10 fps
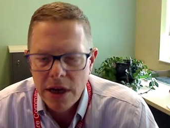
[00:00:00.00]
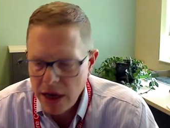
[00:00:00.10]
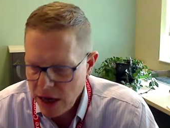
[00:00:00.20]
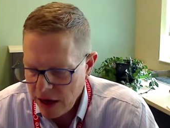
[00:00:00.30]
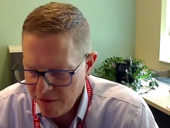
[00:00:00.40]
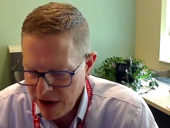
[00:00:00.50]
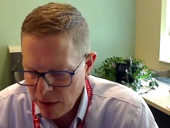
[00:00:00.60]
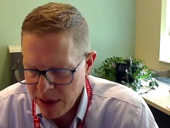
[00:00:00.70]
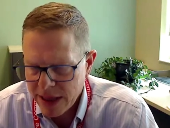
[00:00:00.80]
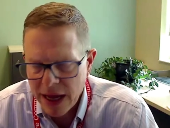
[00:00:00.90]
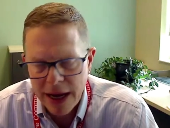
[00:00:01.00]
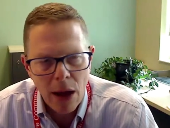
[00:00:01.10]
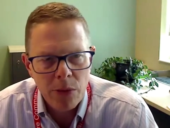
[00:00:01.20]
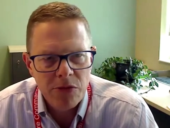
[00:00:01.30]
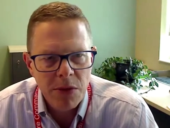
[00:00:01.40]
and family, and that
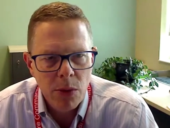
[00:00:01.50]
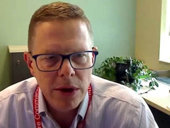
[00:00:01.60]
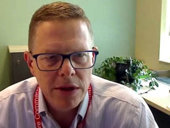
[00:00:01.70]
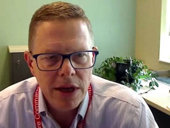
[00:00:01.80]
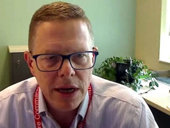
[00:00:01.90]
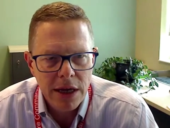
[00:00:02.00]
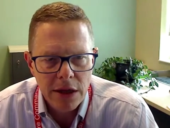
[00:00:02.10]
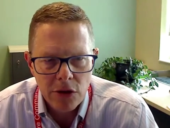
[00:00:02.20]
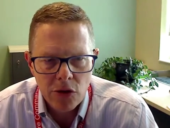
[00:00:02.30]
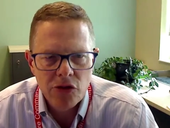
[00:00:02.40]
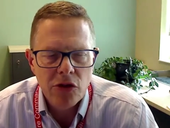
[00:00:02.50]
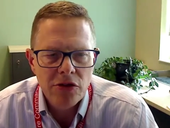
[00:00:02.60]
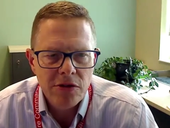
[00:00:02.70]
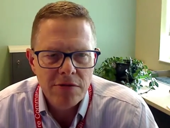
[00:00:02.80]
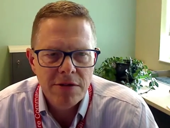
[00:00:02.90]
helps me with uh, those
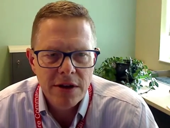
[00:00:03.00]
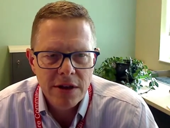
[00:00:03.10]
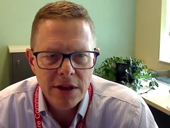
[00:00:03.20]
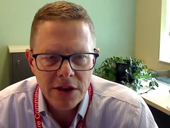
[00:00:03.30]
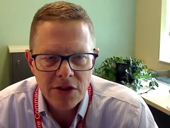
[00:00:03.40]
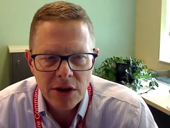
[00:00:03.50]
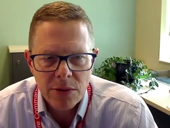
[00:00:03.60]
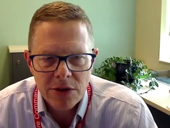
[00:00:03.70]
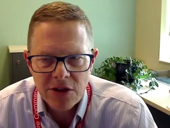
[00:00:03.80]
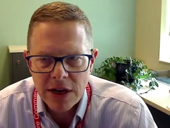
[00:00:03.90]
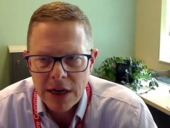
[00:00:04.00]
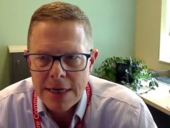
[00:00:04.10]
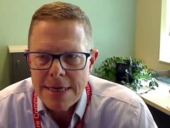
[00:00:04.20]
sorts of things, I would say.